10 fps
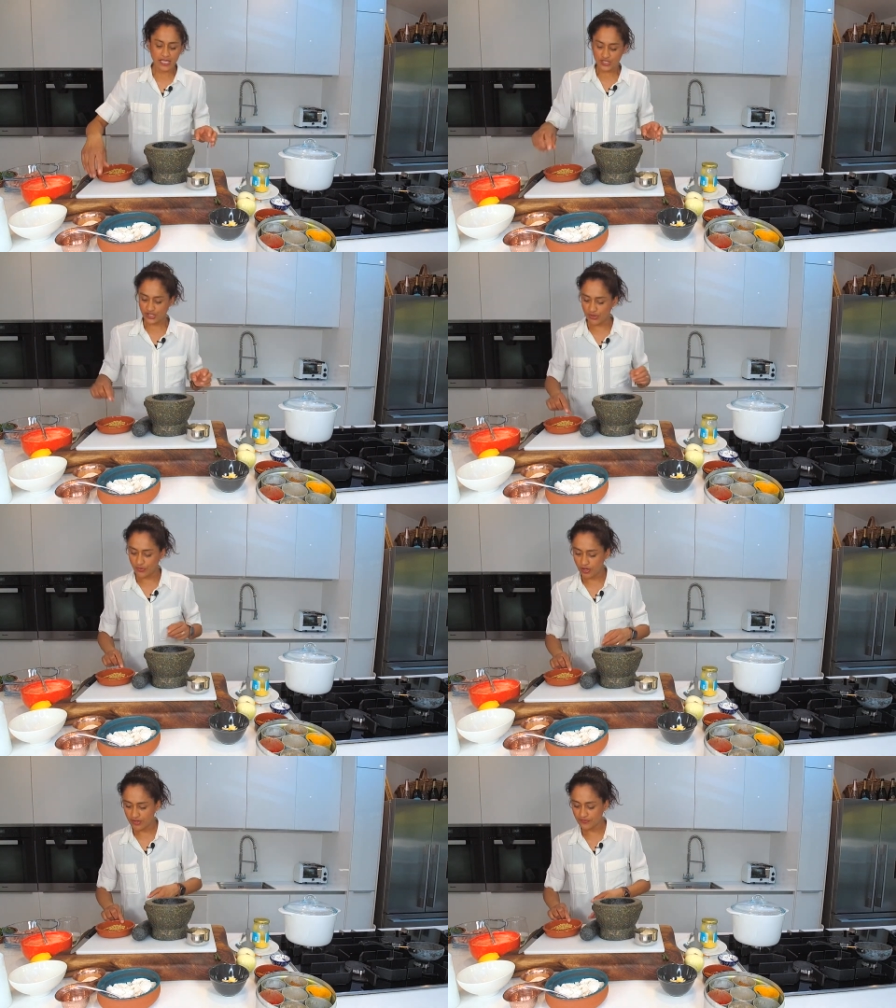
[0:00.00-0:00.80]

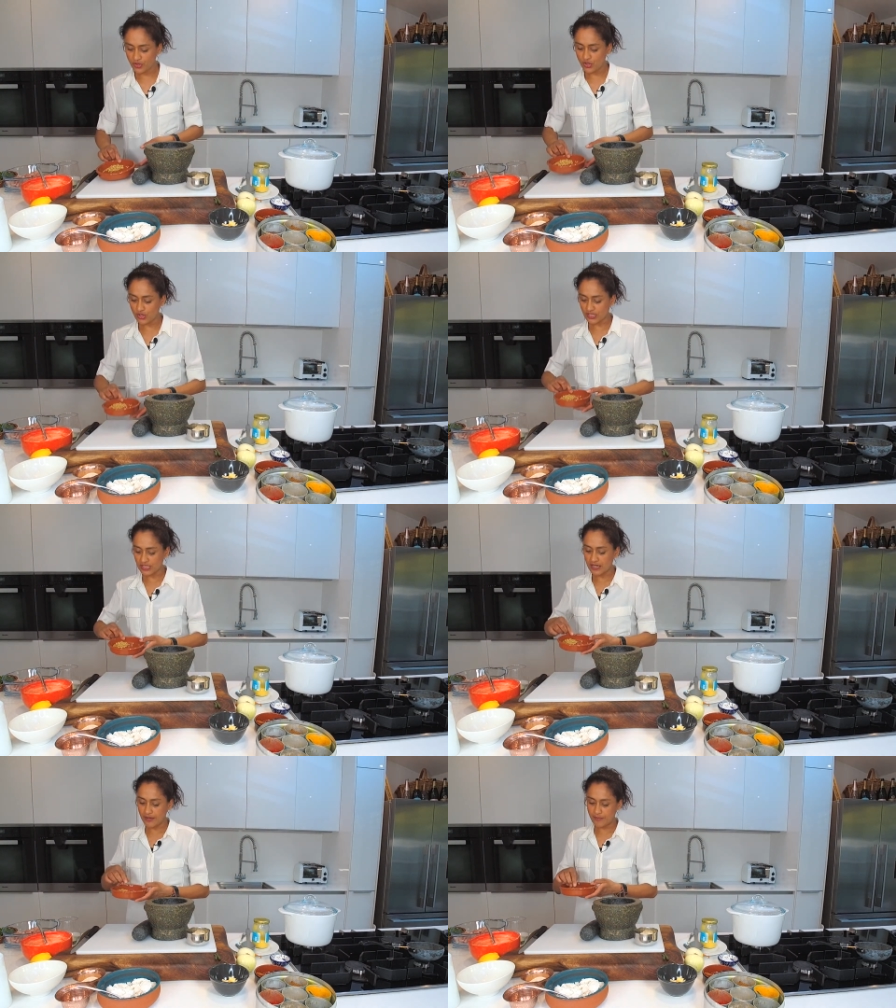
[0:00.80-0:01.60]
So I've
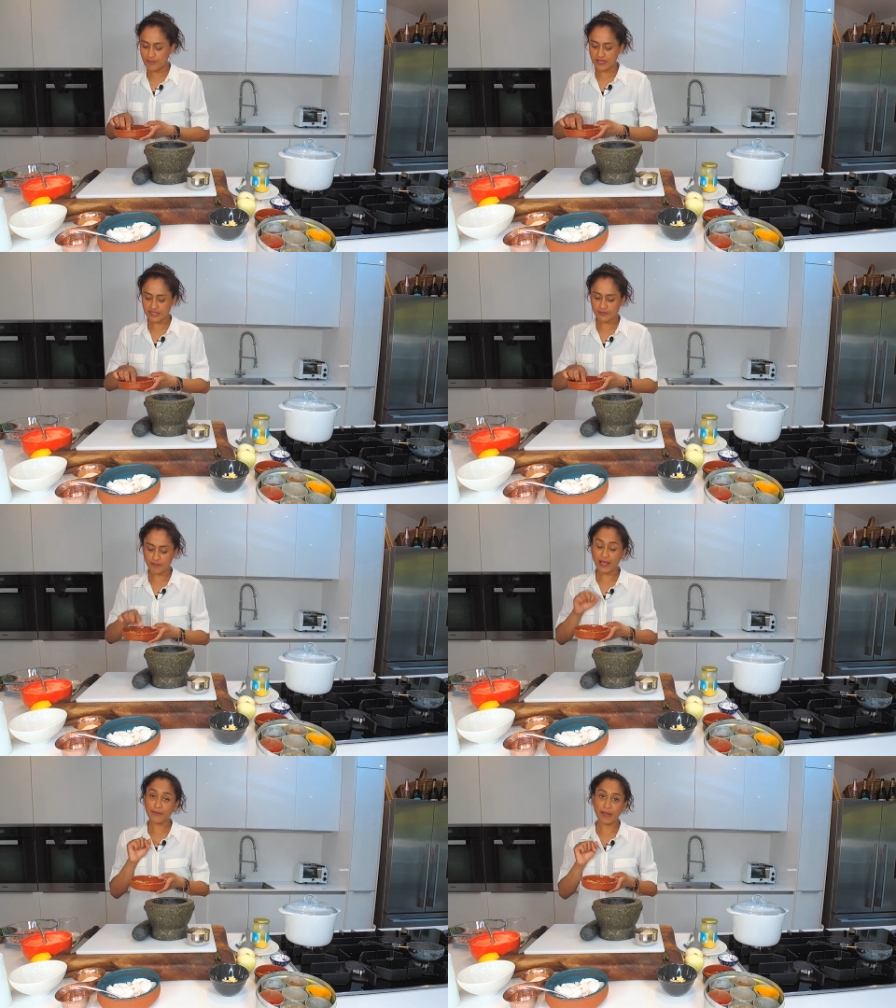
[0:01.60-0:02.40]
got some
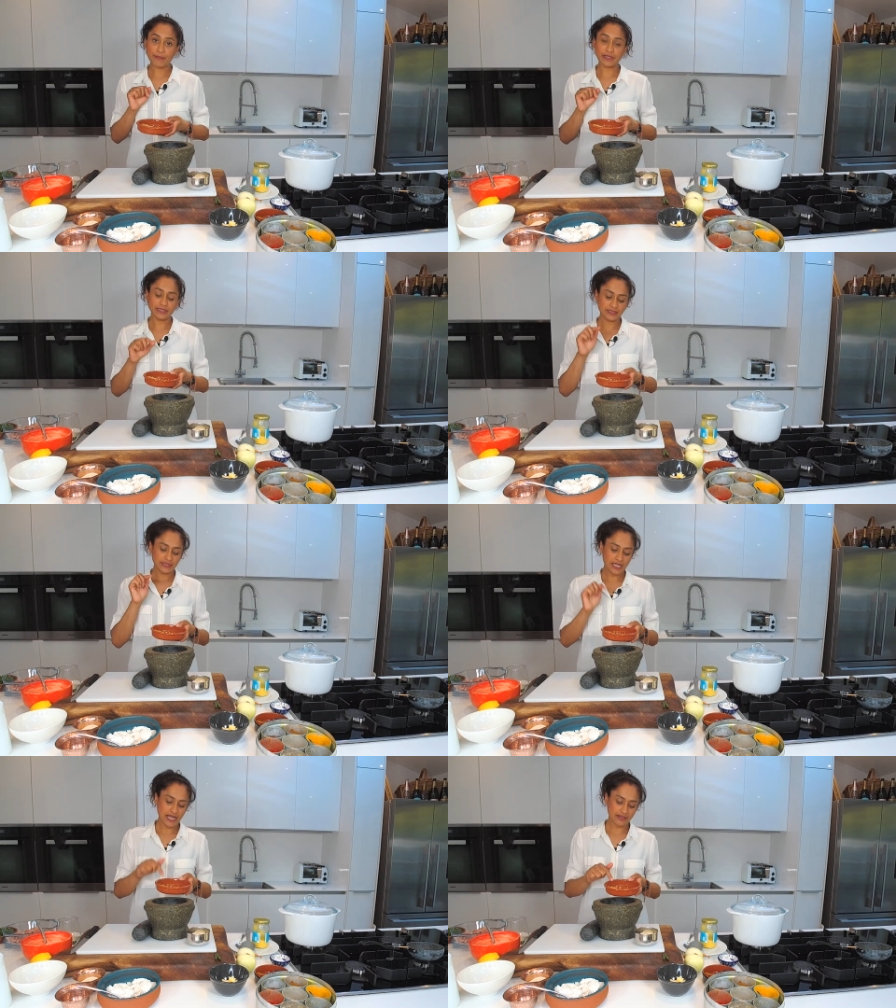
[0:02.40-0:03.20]
black pepper
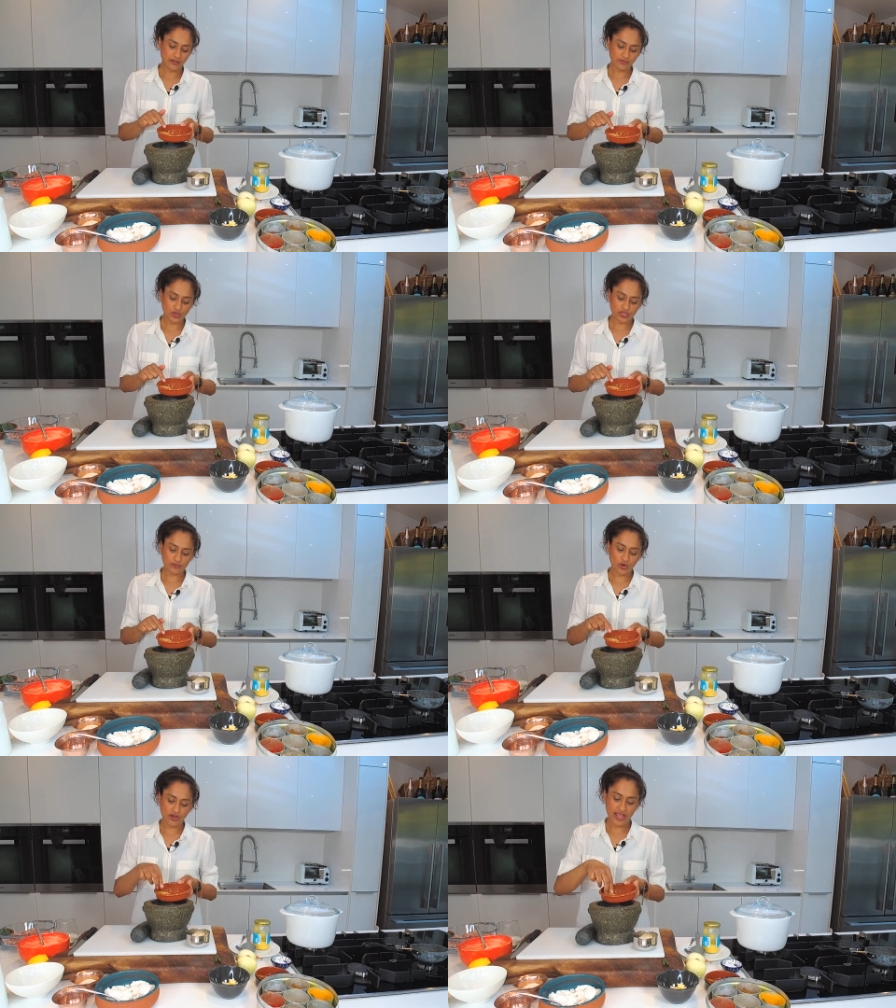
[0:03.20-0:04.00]
and I've got
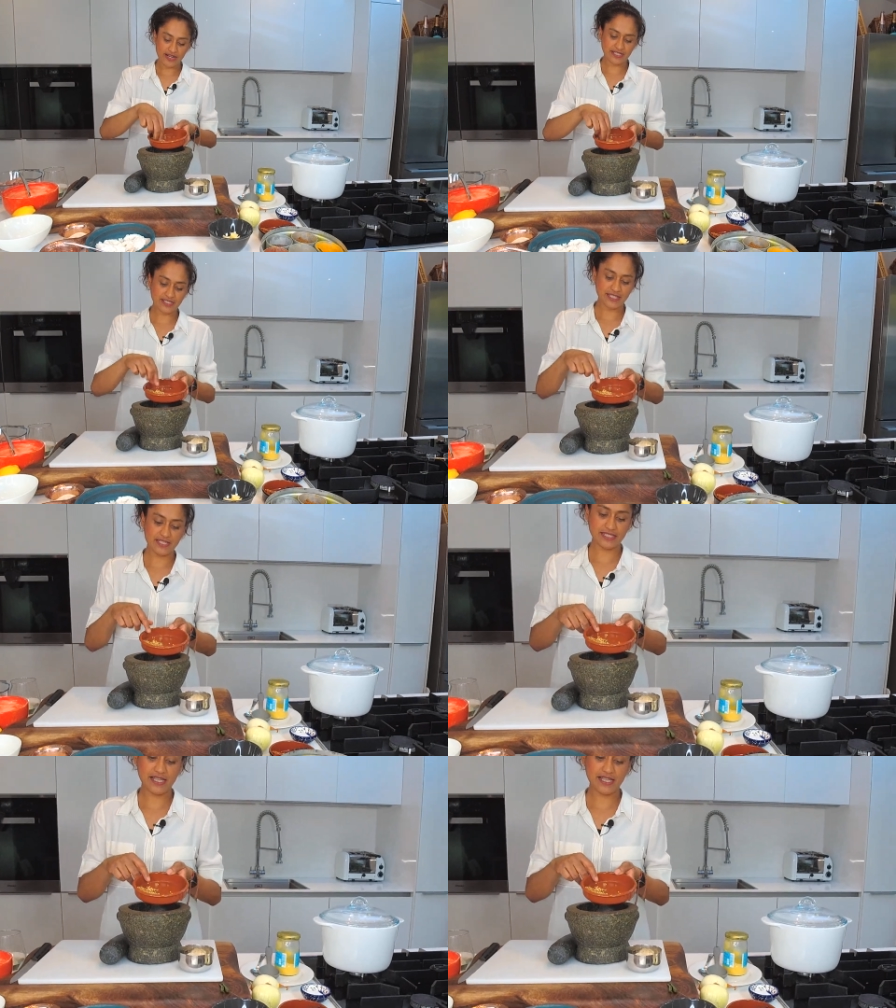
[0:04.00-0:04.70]
some coriander seeds